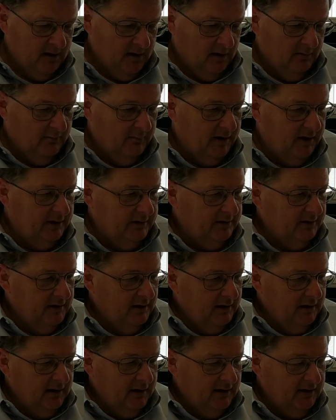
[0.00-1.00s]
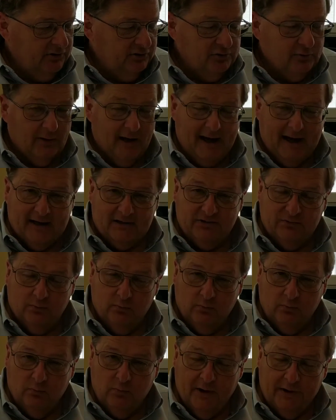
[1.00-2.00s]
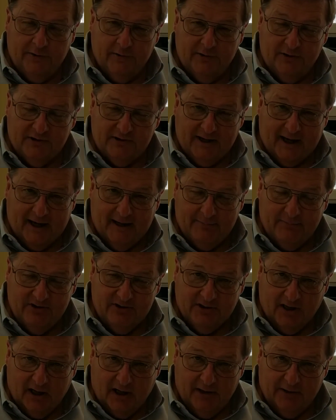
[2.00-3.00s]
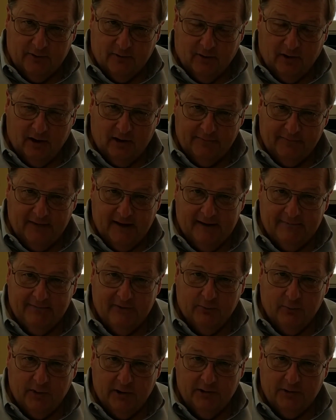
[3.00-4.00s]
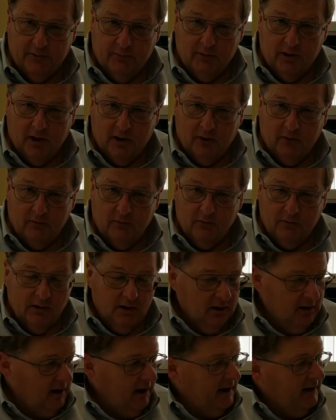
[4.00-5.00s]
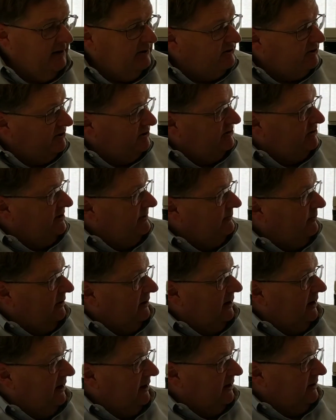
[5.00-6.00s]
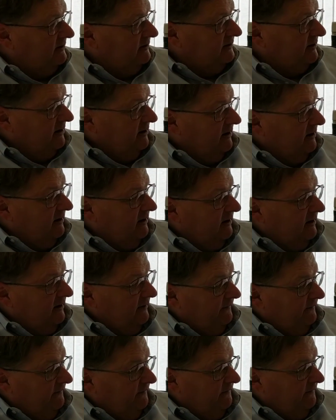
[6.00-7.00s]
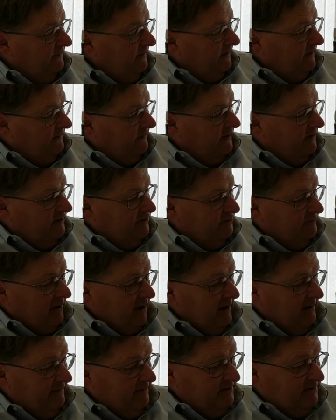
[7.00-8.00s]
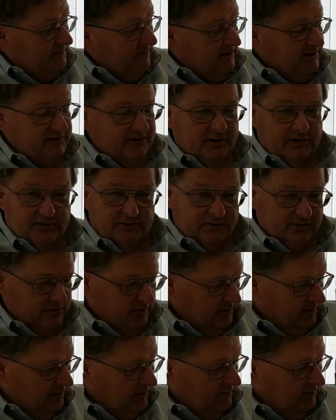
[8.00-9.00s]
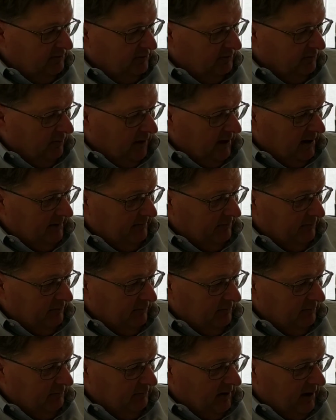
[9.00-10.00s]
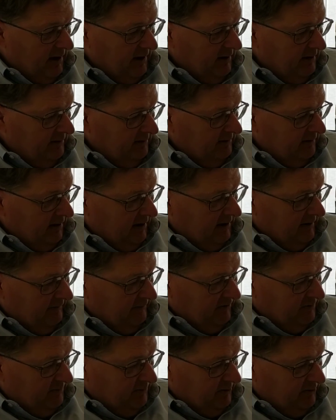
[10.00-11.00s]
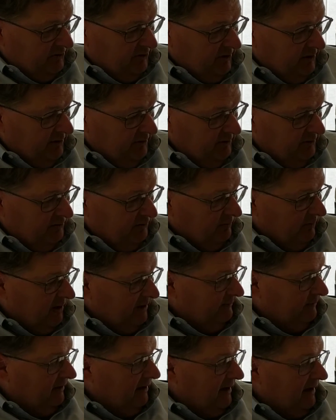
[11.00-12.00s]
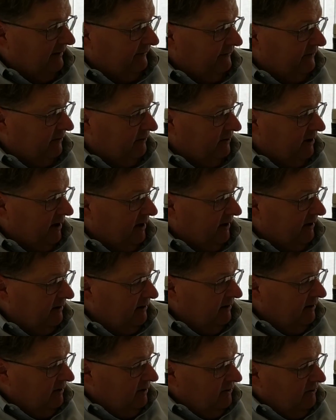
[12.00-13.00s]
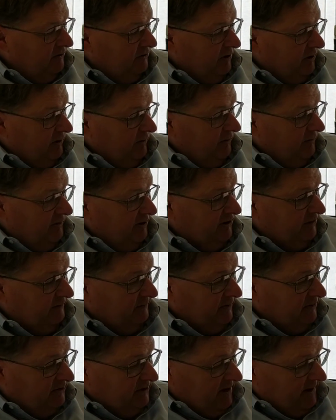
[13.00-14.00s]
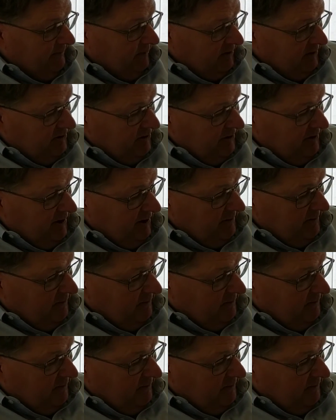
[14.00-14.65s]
but it tracks whether this app is on or off everywhere you go, and it's as simple as if this drive is business, you swipe right, and if it's personal, you swipe left. Okay. So this, for example, is another.